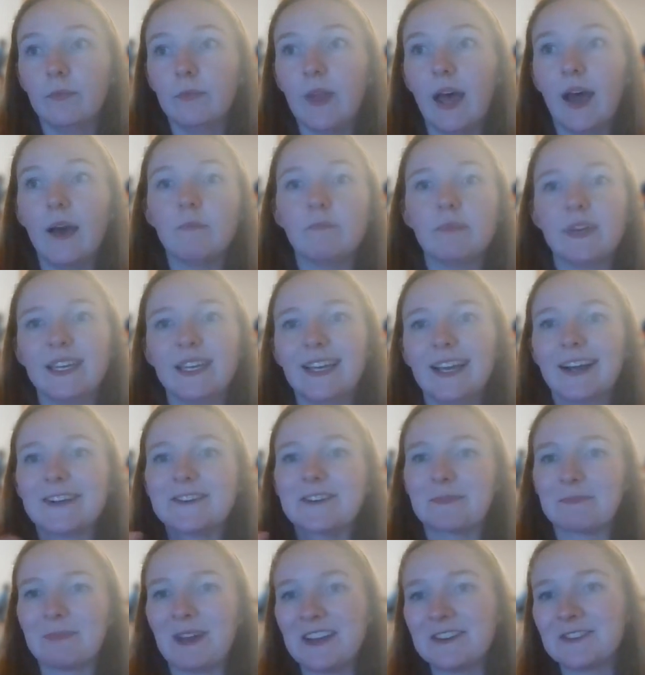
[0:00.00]
not
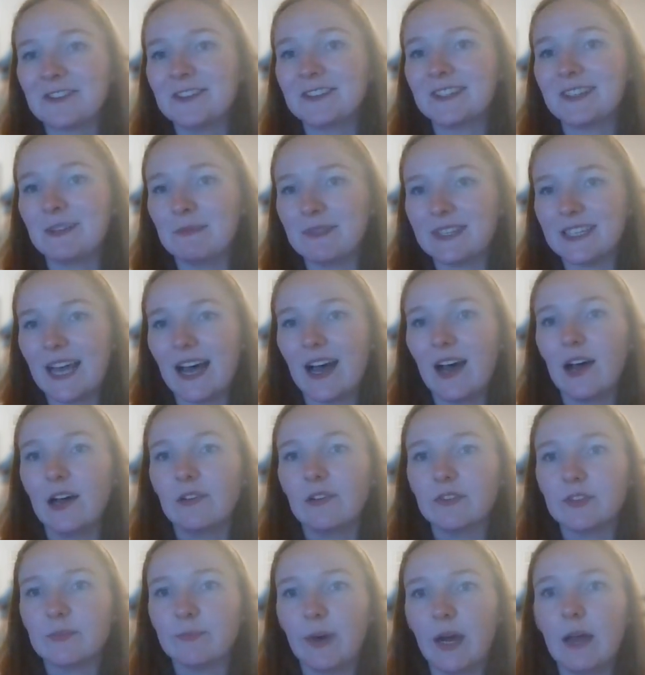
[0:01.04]
pediatric patients
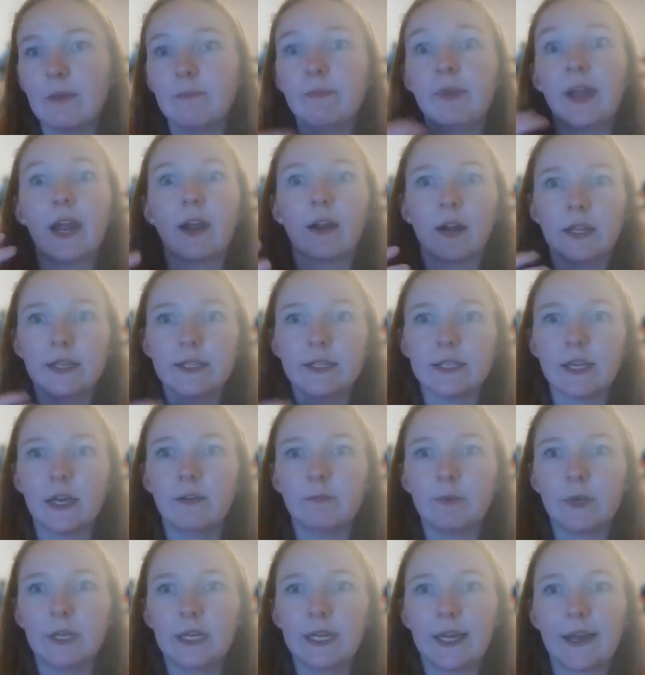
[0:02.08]
themselves, but parents
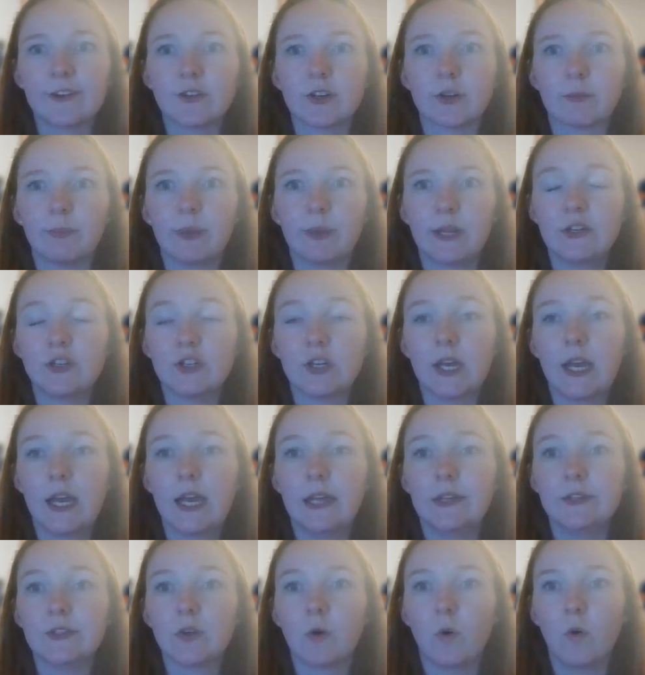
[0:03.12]
of pediatric
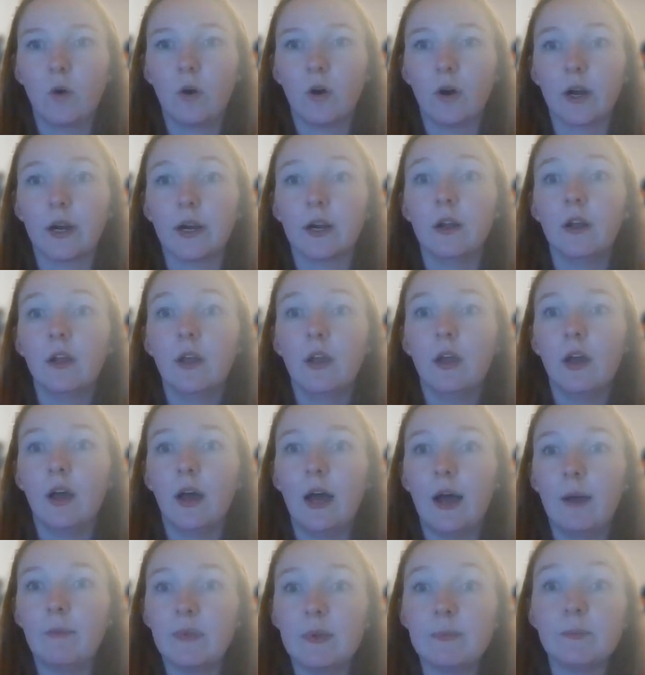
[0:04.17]
patients or
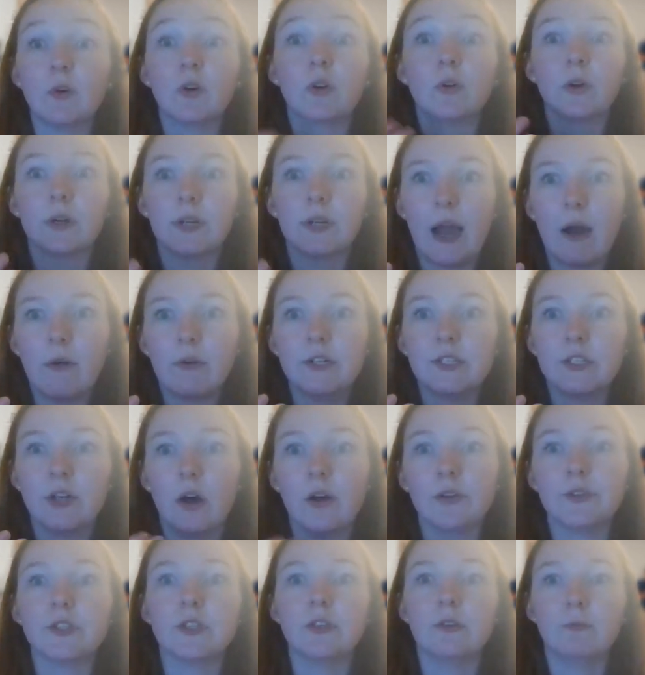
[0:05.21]
people who are now
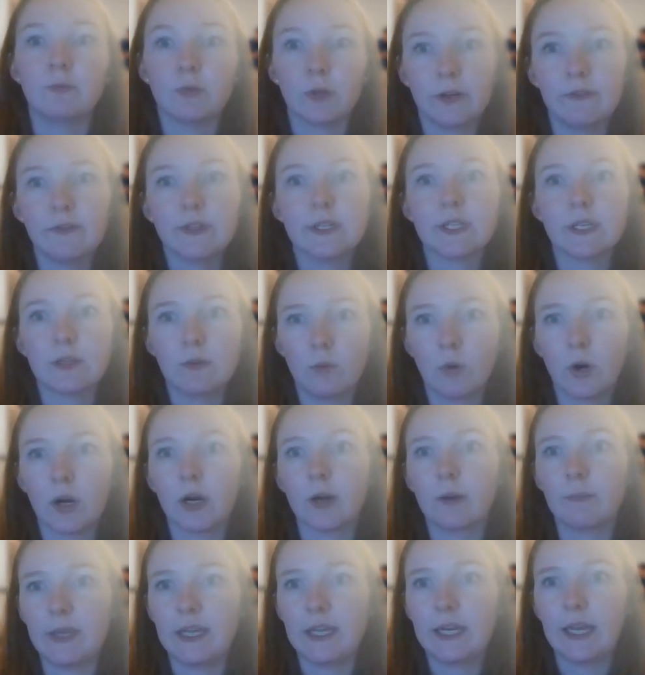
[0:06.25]
adults who previously
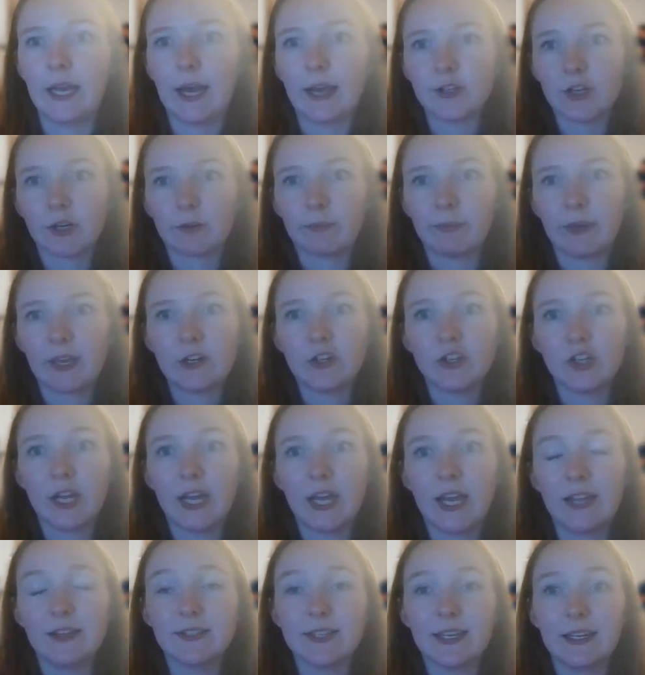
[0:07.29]
were pediatric
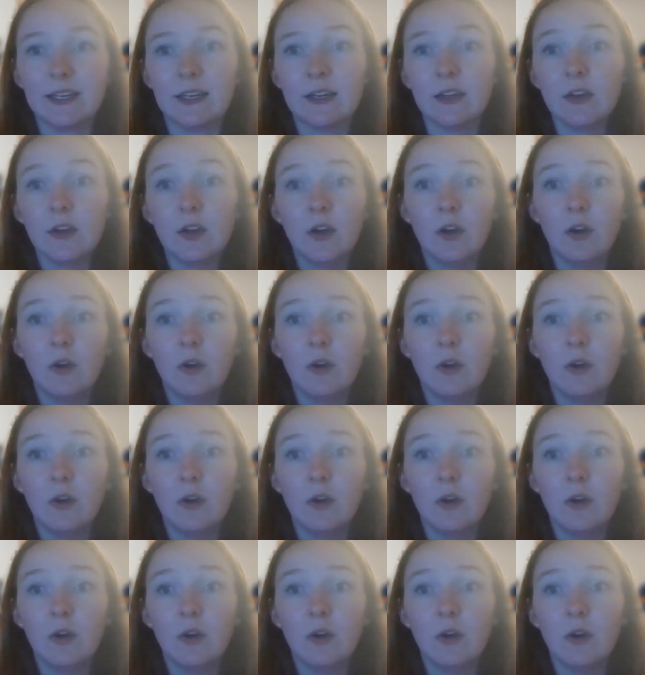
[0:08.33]
patients and